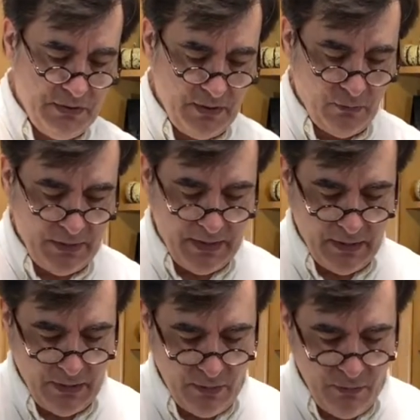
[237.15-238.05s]
There we
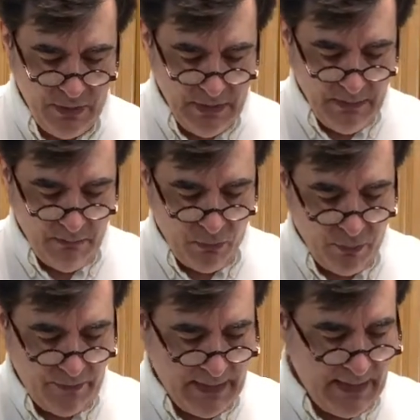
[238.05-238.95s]
go.
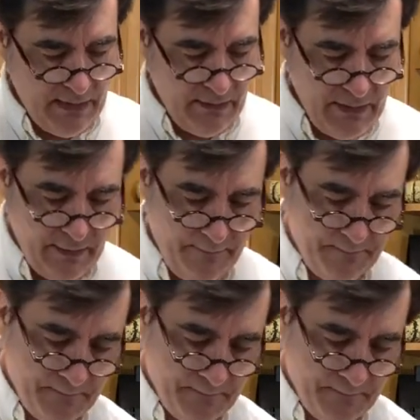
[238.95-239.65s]
Pour that in there.